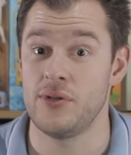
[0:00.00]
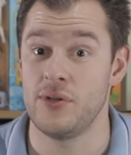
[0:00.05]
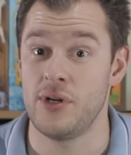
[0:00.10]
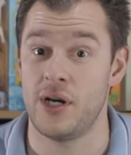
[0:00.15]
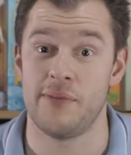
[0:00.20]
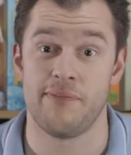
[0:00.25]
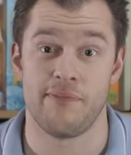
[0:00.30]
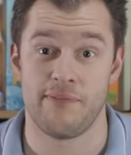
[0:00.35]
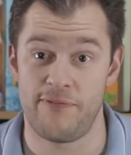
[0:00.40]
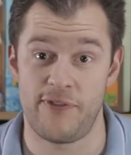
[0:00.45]

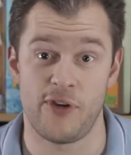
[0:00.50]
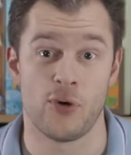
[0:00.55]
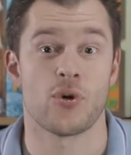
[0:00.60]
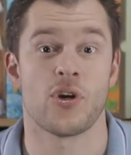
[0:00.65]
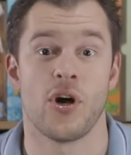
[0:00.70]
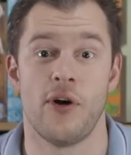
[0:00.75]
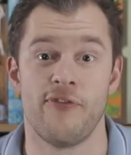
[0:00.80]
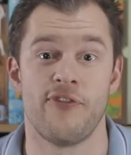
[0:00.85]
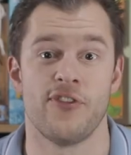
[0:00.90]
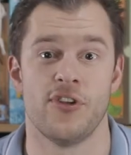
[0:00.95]
I feel
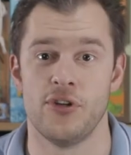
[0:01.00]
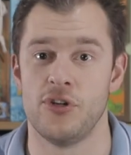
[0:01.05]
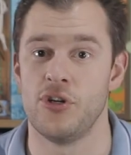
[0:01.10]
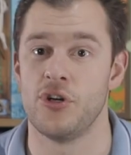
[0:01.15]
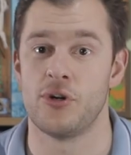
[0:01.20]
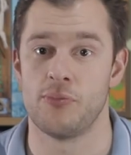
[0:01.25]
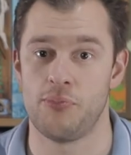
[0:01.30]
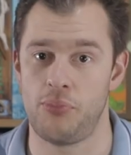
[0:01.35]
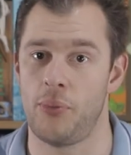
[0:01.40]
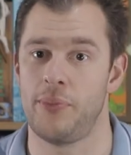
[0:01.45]
confident you
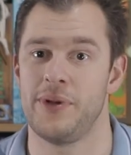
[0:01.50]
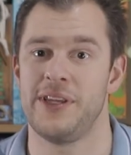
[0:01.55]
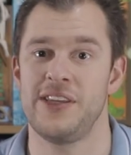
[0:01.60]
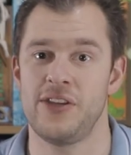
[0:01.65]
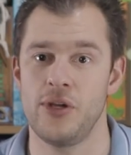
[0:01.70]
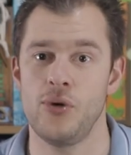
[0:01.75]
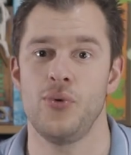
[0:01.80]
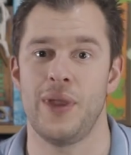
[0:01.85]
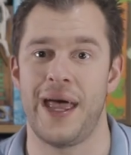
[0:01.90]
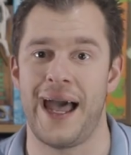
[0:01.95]
could probably
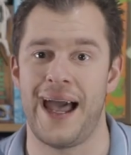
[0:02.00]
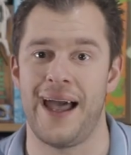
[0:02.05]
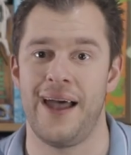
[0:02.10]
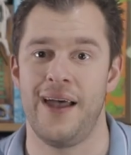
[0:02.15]
do that.